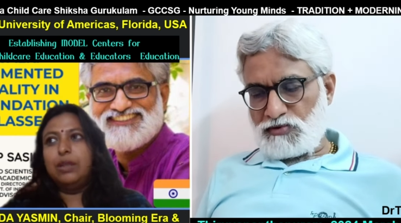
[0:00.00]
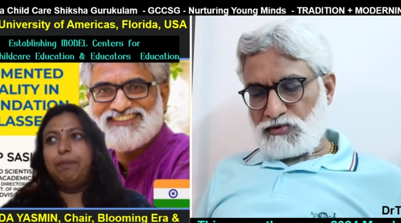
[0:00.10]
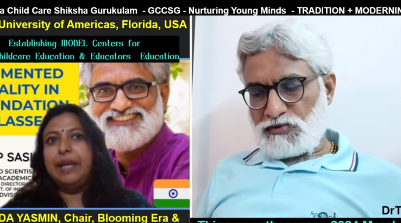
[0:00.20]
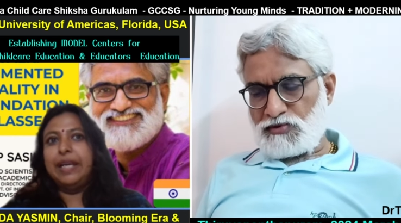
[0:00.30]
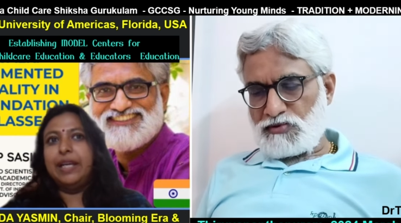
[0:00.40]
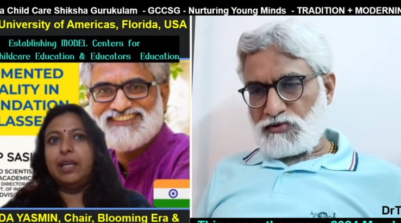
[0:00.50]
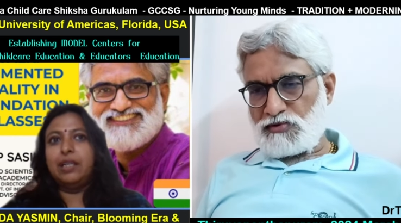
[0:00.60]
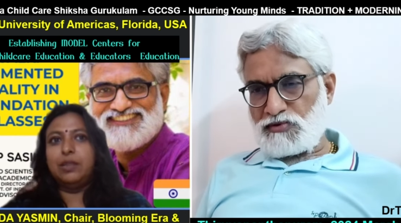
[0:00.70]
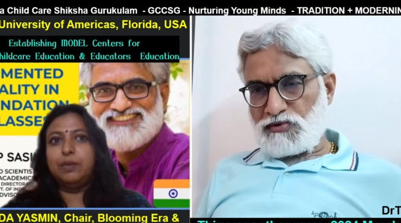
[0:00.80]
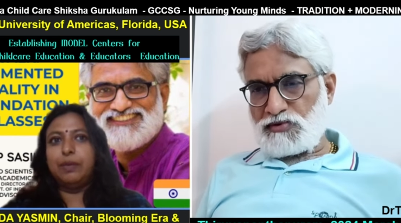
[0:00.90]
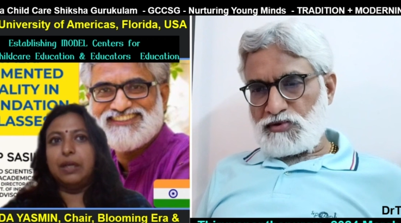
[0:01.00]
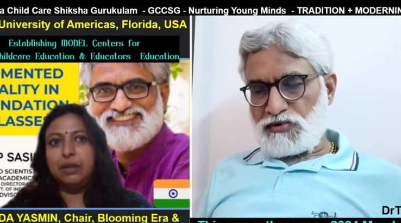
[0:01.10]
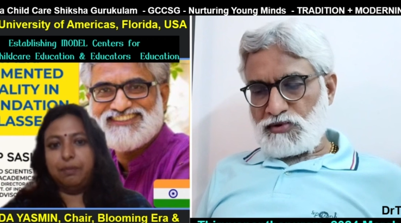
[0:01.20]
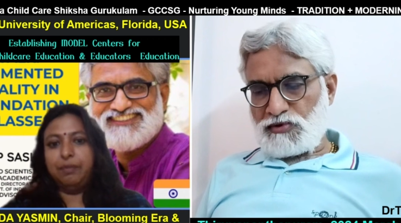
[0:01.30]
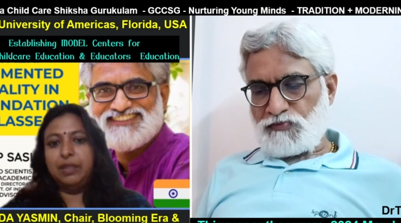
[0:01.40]
Speaker 1: the parents uh,
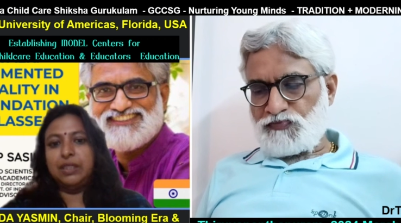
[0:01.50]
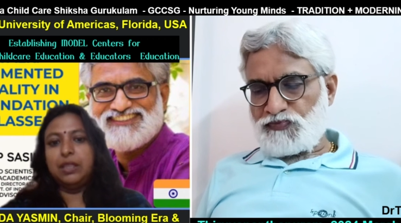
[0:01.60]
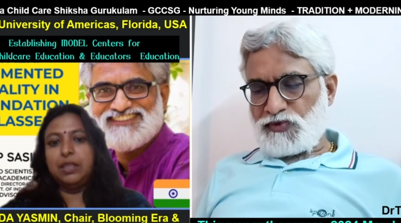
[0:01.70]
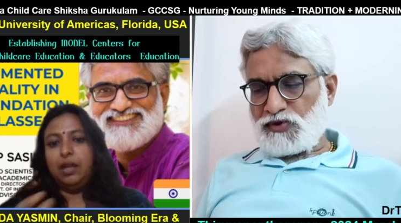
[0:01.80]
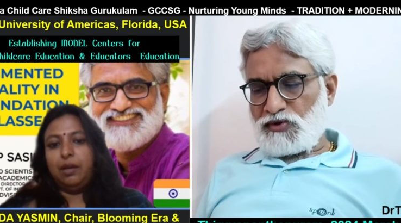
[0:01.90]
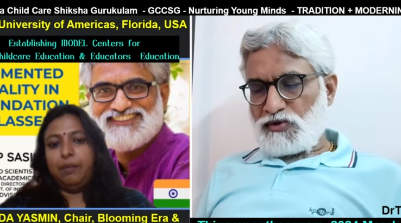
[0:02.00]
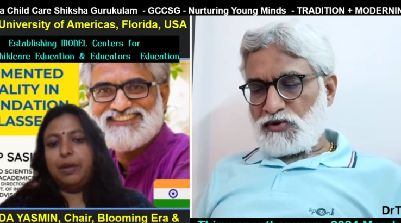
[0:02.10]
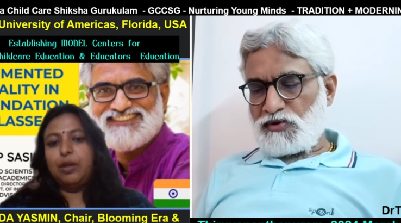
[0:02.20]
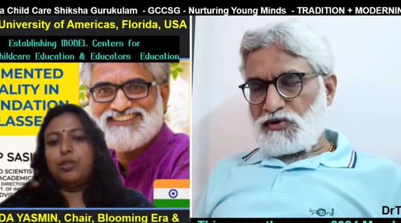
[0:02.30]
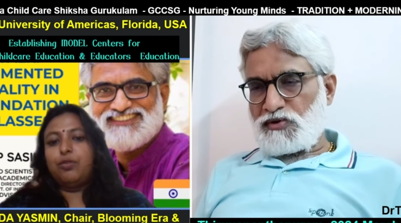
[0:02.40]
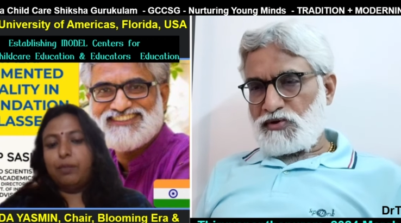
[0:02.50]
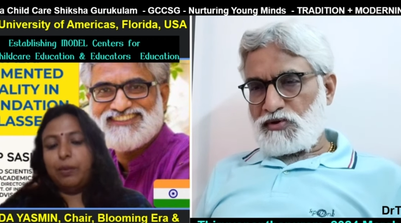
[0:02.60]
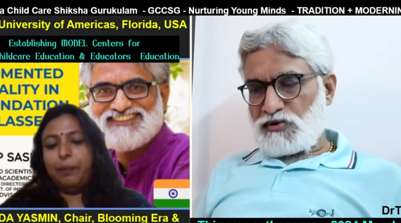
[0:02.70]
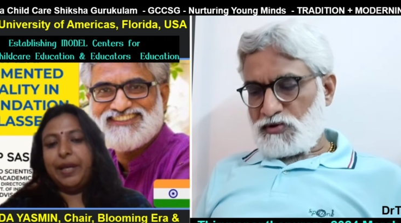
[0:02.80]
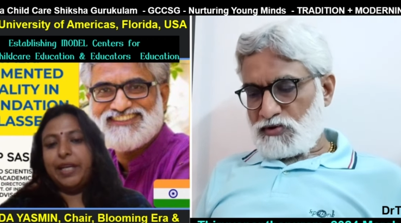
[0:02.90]
means because from the
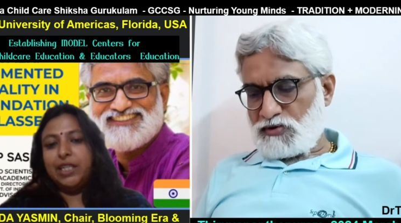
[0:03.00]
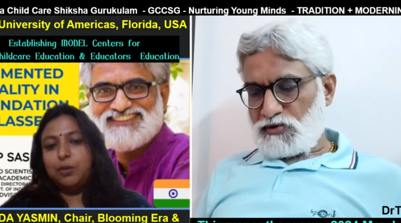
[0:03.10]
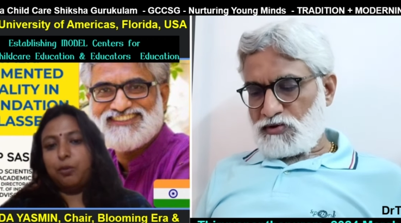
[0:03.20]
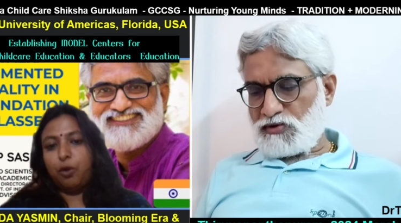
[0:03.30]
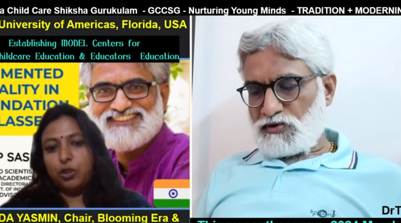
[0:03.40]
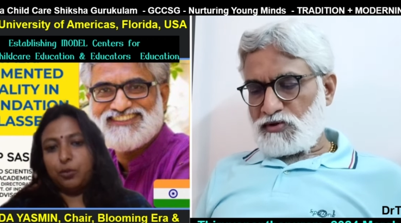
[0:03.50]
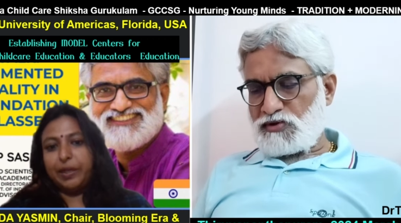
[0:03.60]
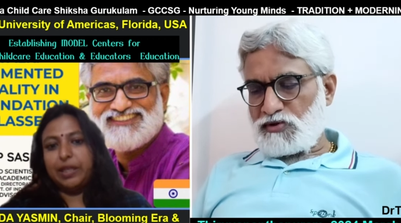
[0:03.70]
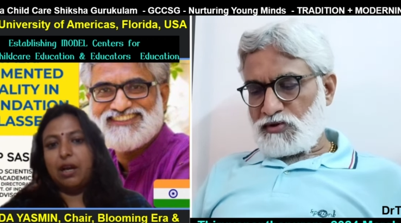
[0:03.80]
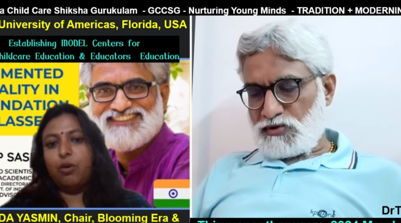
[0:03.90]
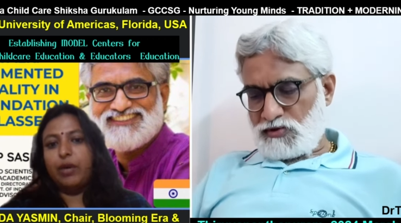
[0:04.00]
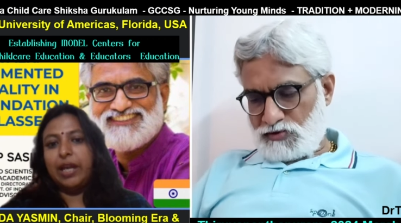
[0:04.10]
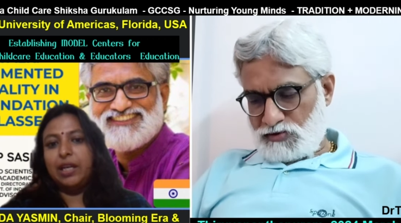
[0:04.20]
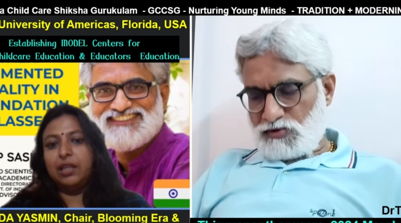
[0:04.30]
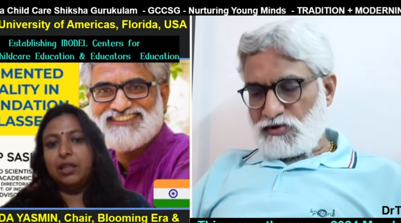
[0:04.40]
parents' prospect, how
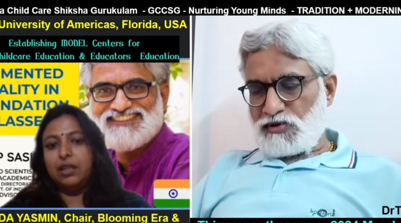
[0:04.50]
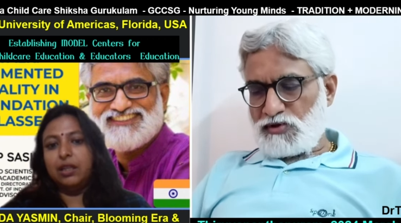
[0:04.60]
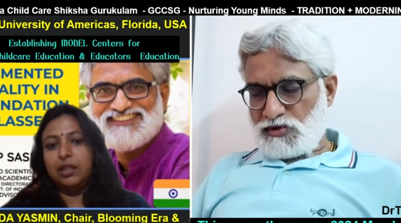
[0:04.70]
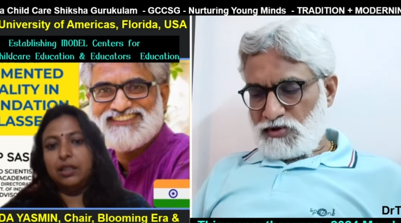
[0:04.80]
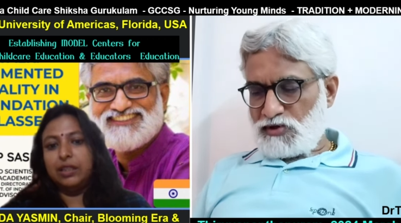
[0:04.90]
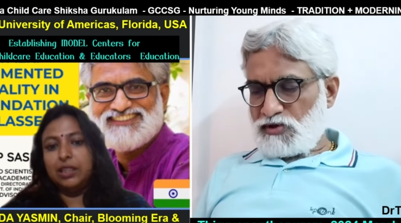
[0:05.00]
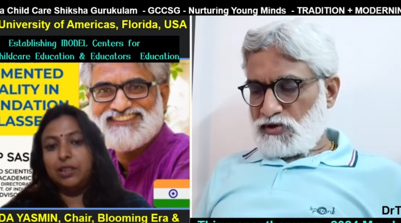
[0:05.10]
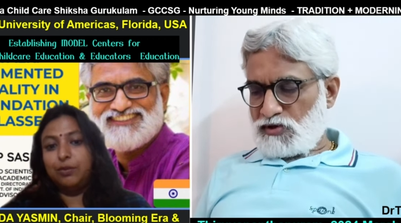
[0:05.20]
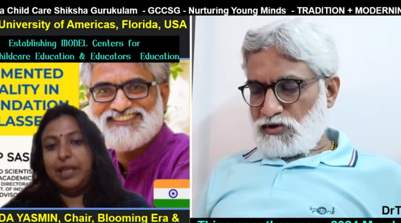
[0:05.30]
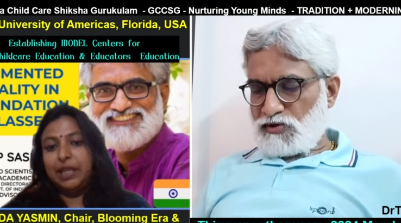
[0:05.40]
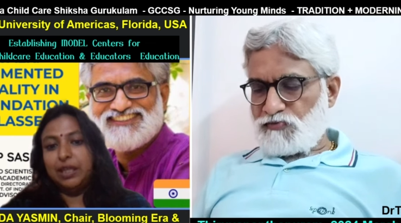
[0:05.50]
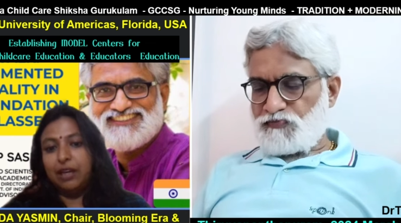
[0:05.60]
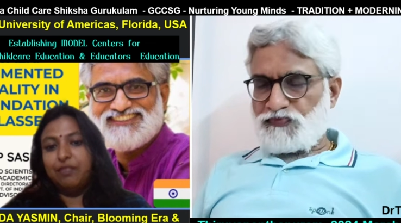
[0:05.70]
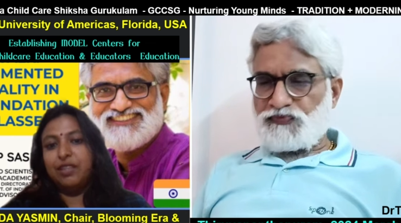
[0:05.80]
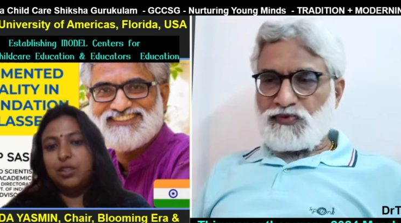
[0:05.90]
can uh, this be
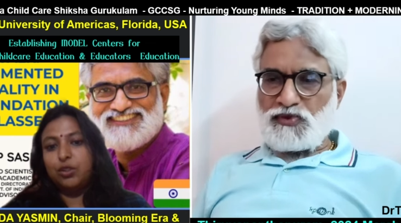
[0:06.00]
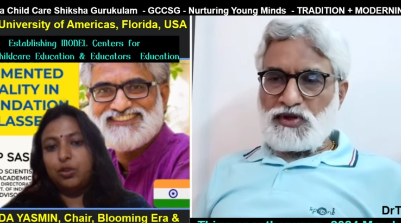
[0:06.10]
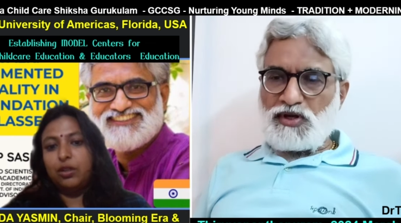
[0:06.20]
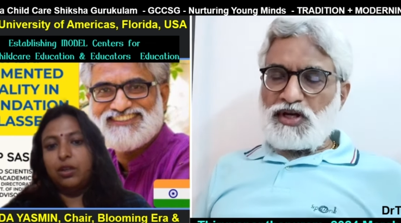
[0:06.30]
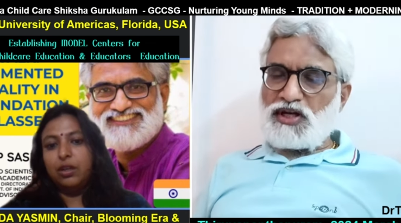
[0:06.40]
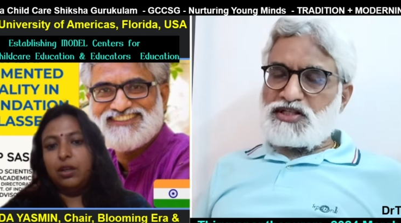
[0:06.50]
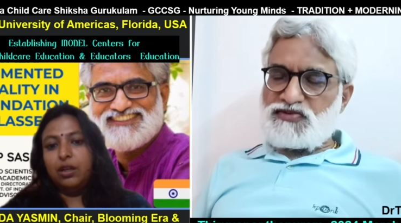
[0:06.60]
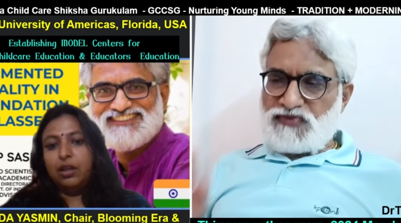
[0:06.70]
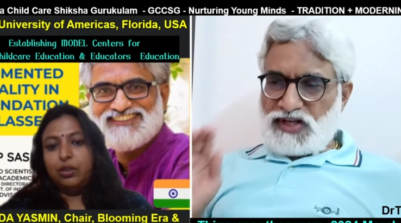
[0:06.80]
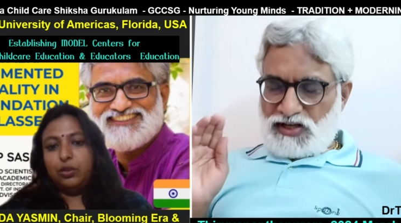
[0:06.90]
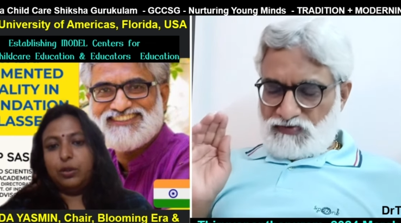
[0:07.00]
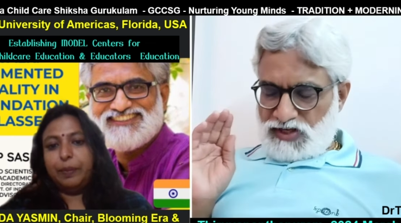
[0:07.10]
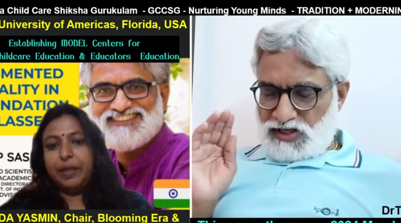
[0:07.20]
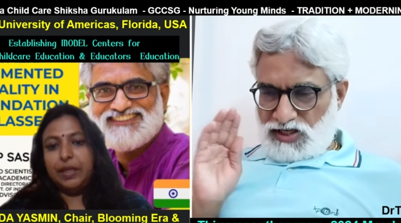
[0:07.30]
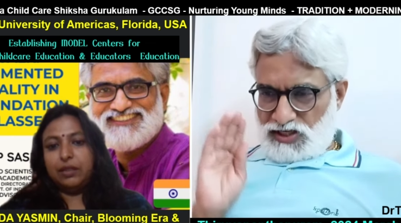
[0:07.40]
Speaker 2: convinced? It's very
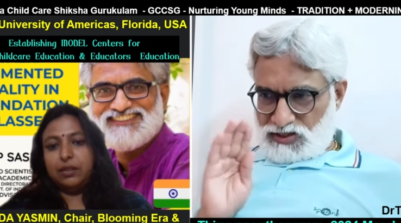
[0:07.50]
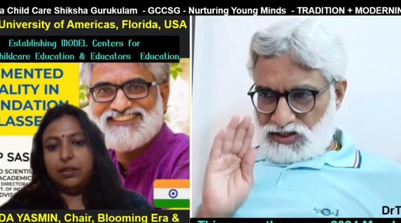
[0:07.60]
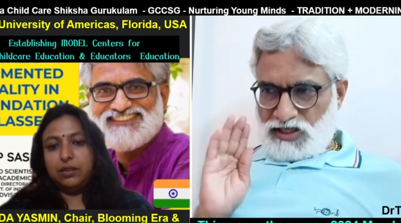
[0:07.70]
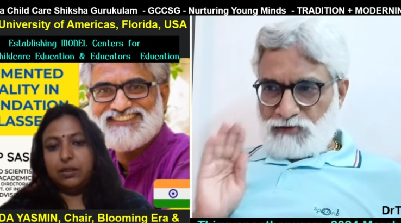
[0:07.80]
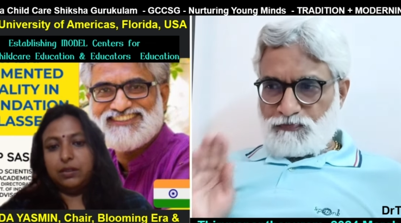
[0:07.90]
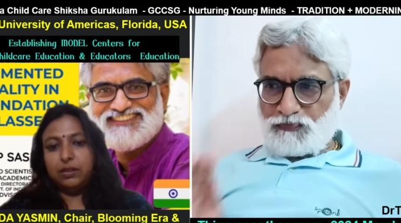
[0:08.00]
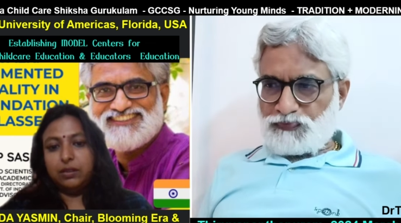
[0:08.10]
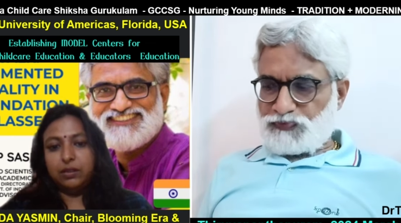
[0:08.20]
very easy